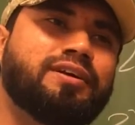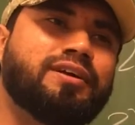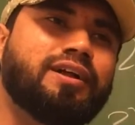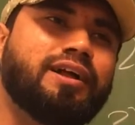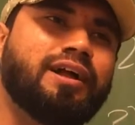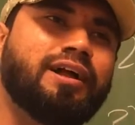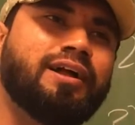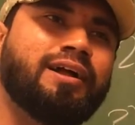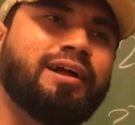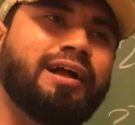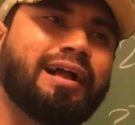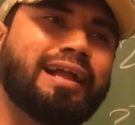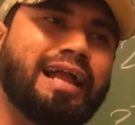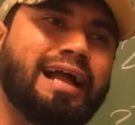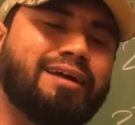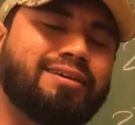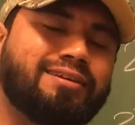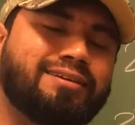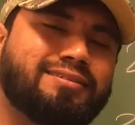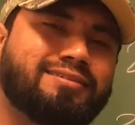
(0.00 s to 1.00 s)

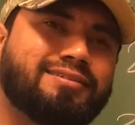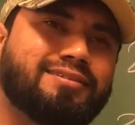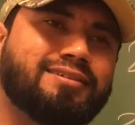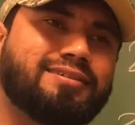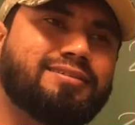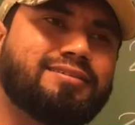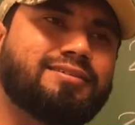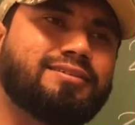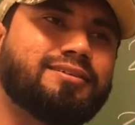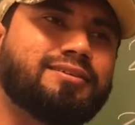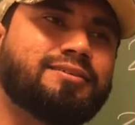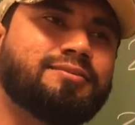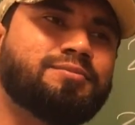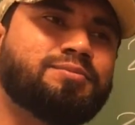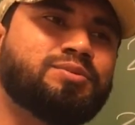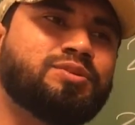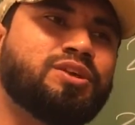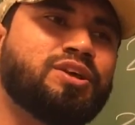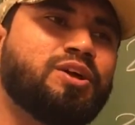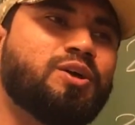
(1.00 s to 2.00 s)
accounting
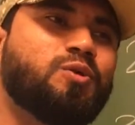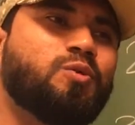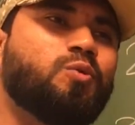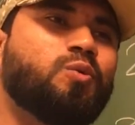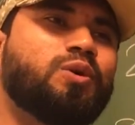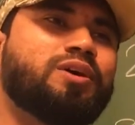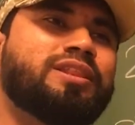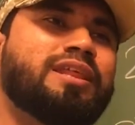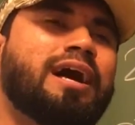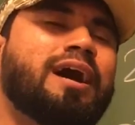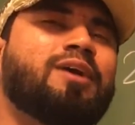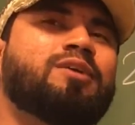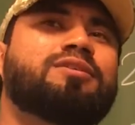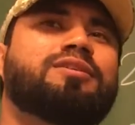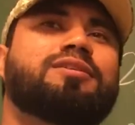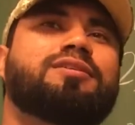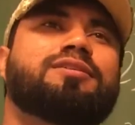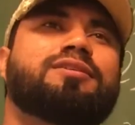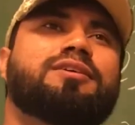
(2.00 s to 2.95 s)
systems without